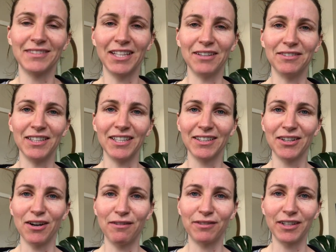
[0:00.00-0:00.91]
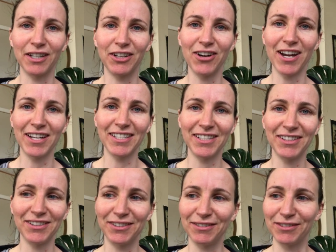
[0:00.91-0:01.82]
Lovely. Offering
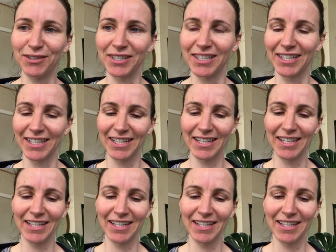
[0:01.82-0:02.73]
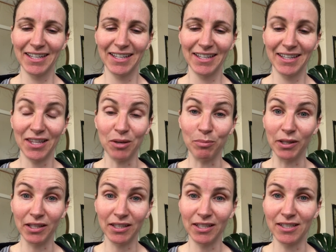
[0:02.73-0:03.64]
gratitude for the
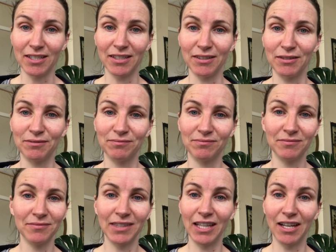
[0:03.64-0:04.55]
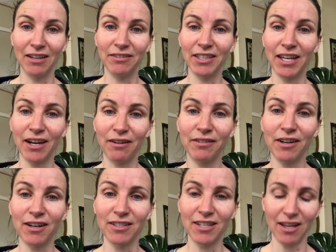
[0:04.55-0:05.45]
ability to love and care for
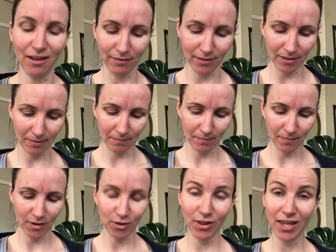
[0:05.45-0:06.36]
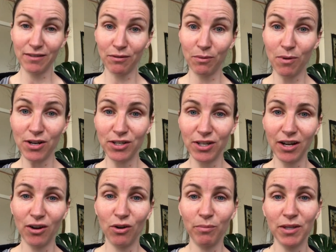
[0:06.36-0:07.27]
ourselves. So thanks for watching.
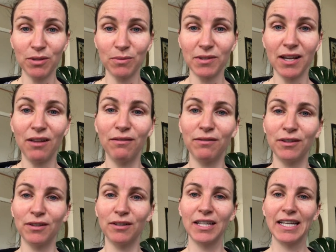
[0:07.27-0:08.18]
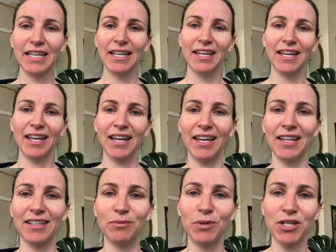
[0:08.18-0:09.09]
I hope this was helpful,
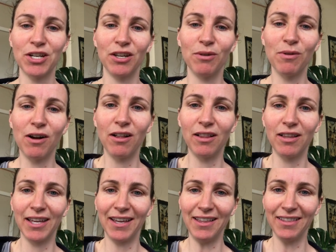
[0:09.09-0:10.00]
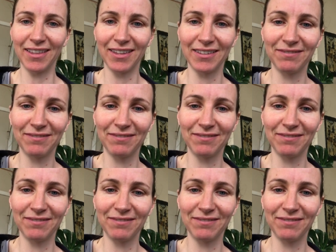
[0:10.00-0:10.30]
and wishing you all health.